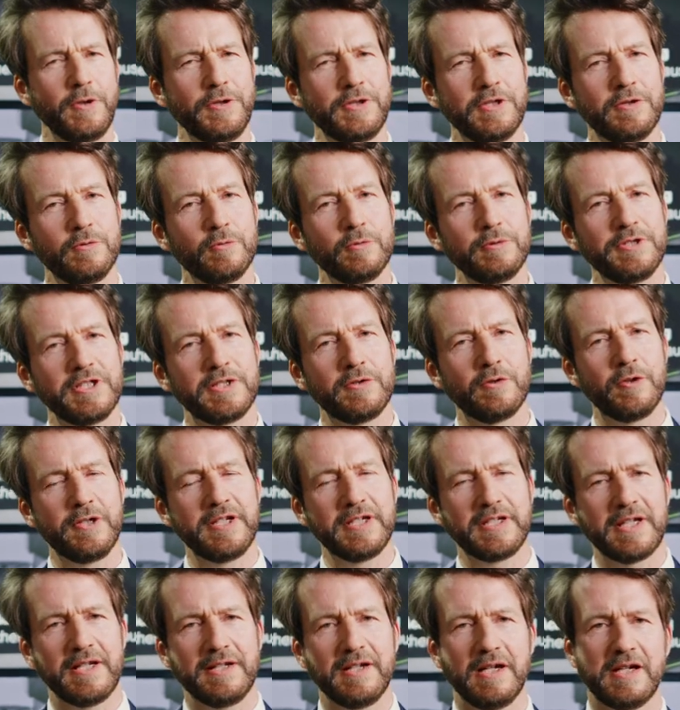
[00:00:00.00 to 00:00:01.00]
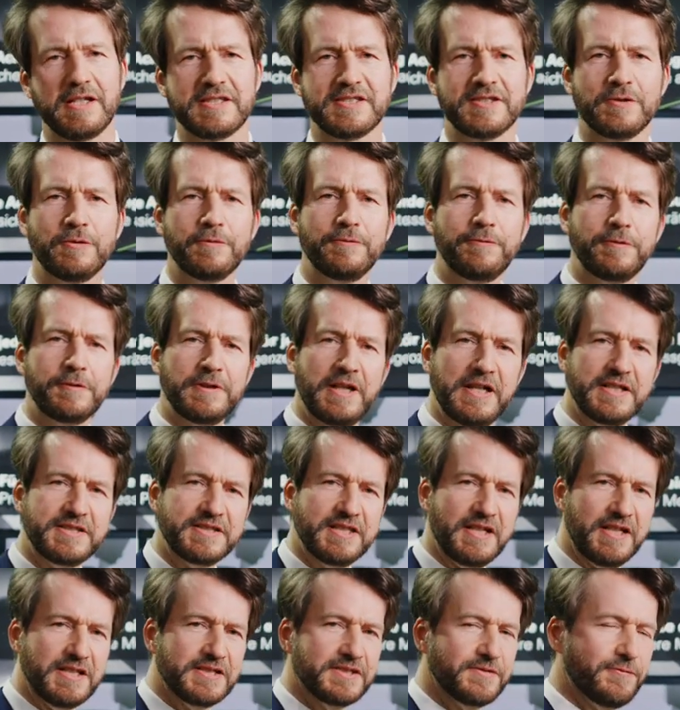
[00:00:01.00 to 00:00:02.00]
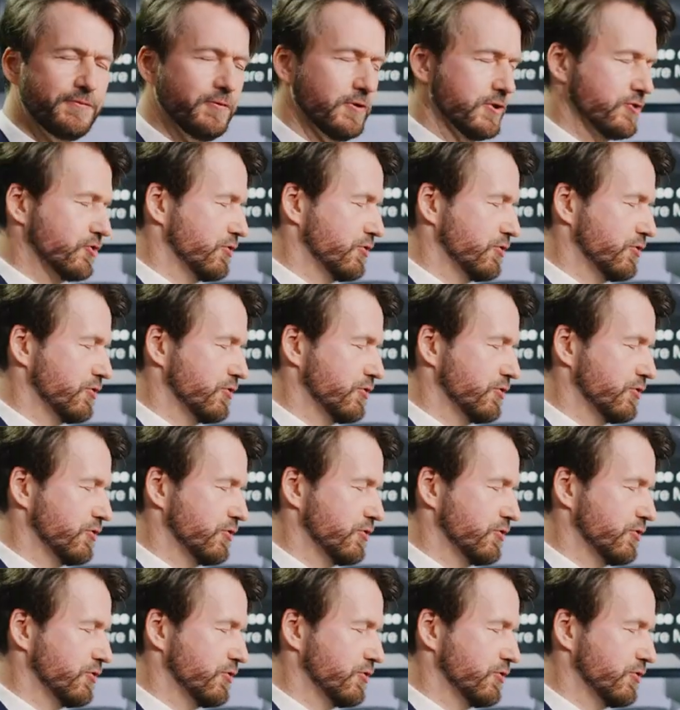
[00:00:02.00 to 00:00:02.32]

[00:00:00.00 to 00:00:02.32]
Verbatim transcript: name is Michael Martin. I'm a